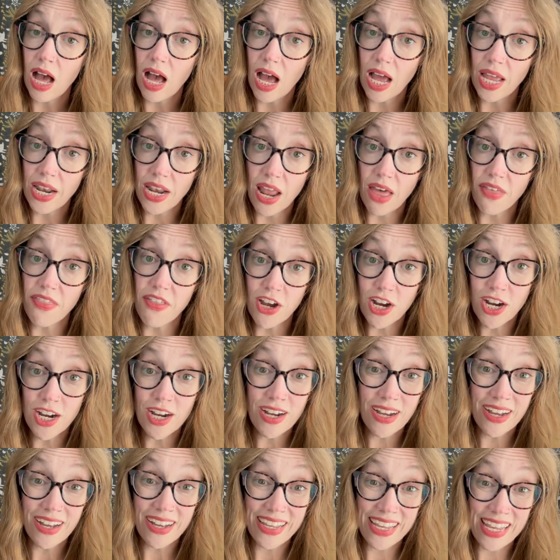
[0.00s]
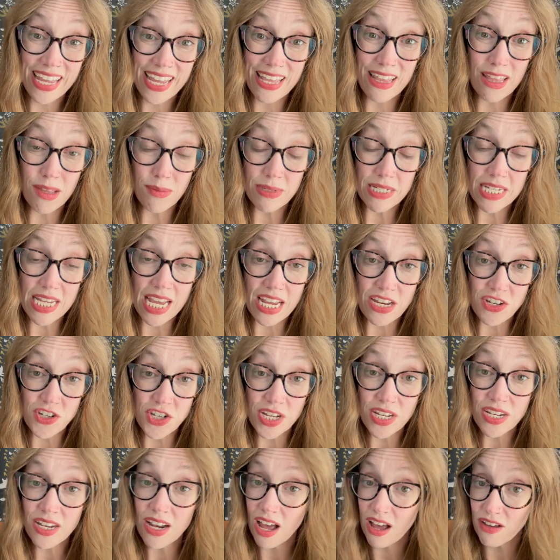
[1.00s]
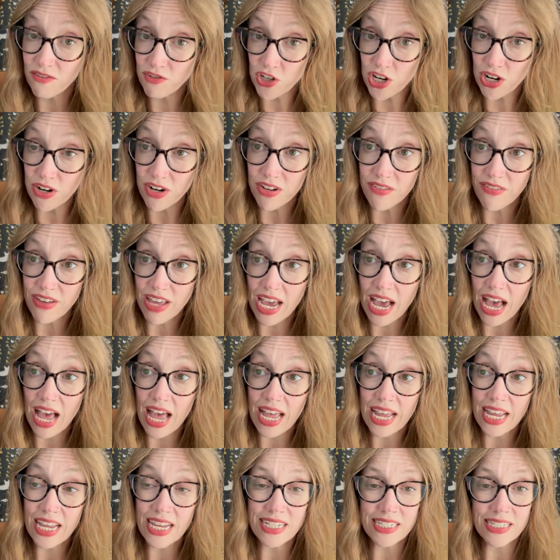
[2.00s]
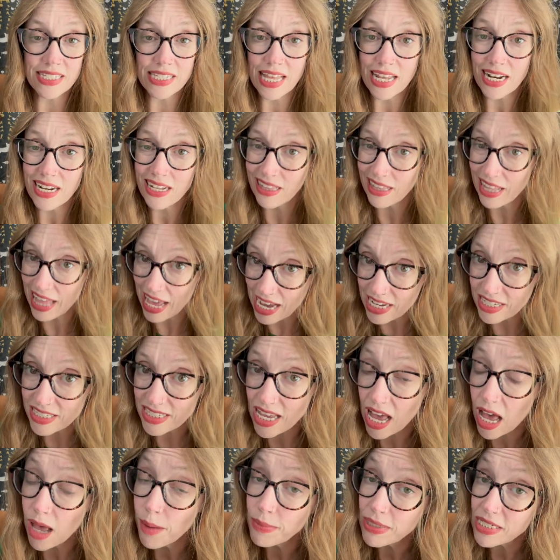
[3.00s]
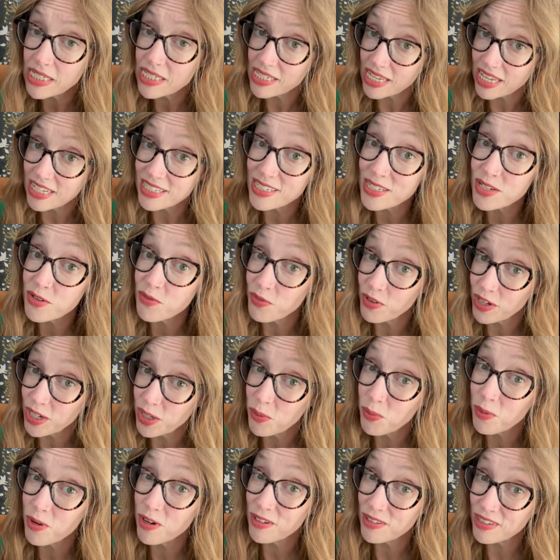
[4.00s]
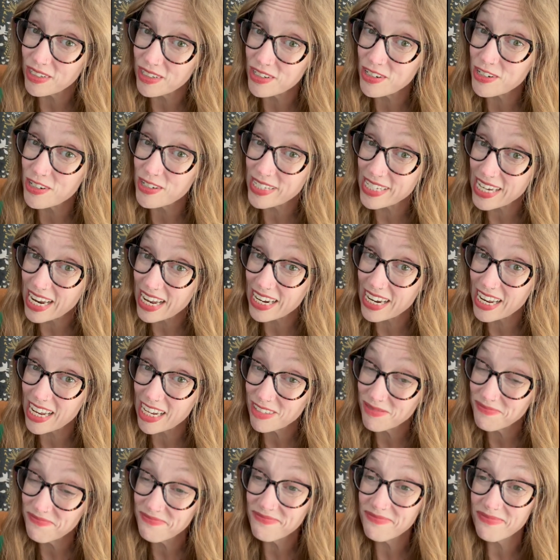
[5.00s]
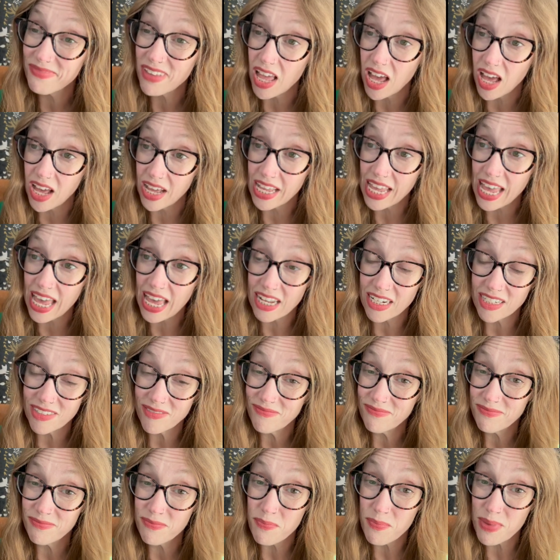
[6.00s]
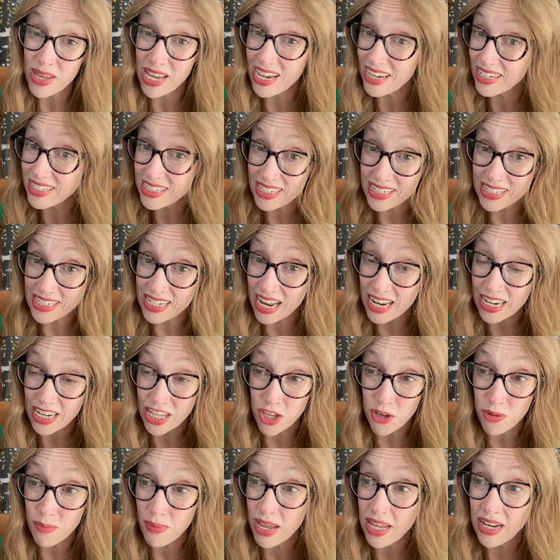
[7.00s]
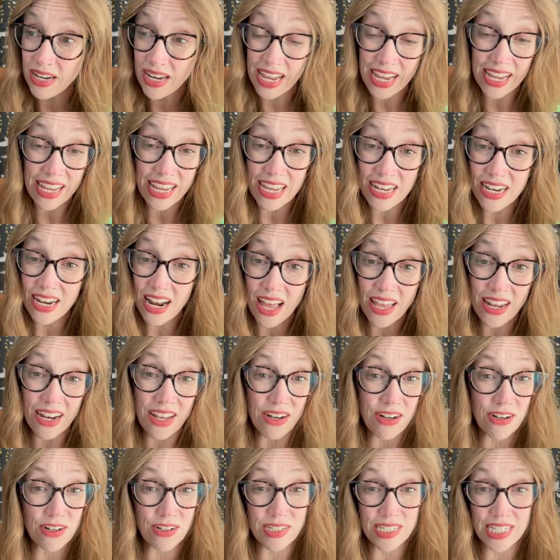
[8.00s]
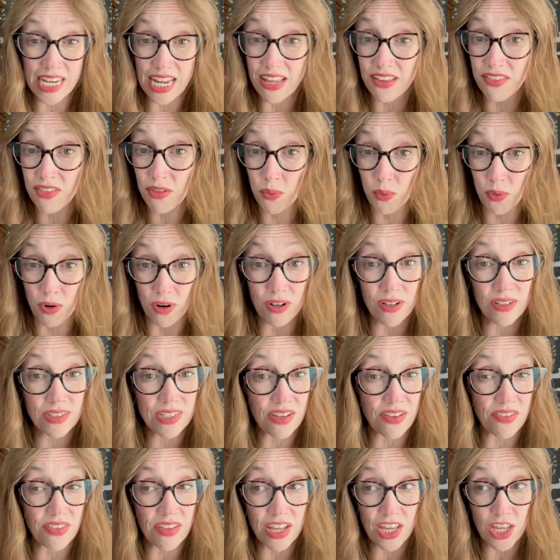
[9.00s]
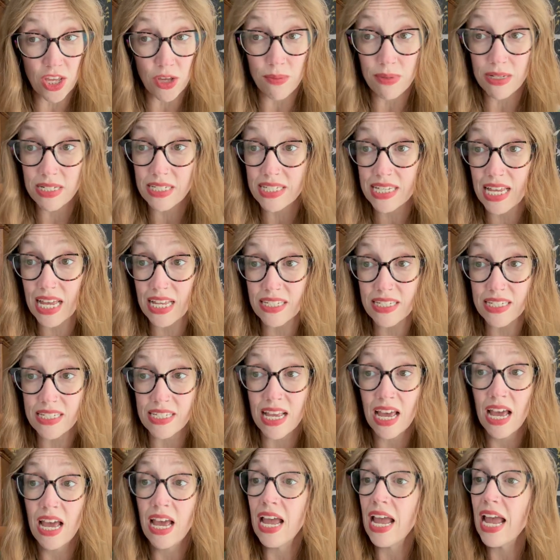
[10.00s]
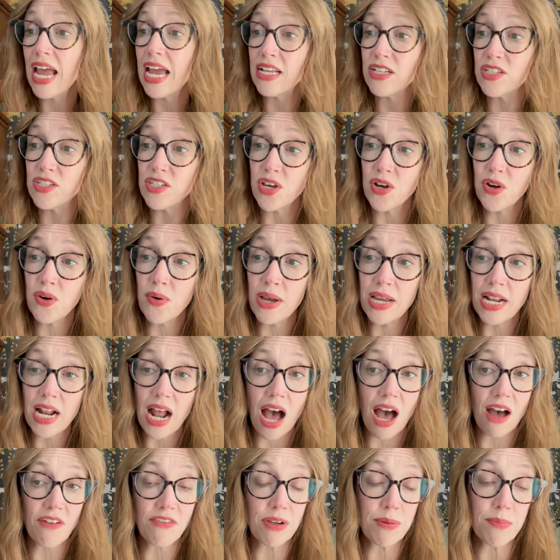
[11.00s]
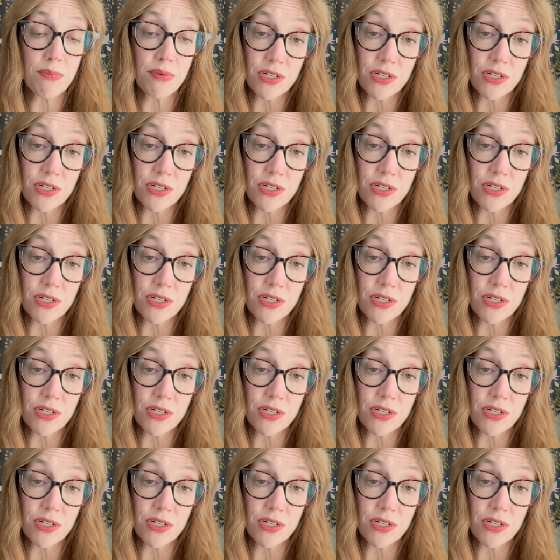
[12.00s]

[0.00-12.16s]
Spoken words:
Another key limitation of generative AI is that it lacks common sense and real world understanding. Again, because it's not human, it cannot understand the world in the human sense, and so it often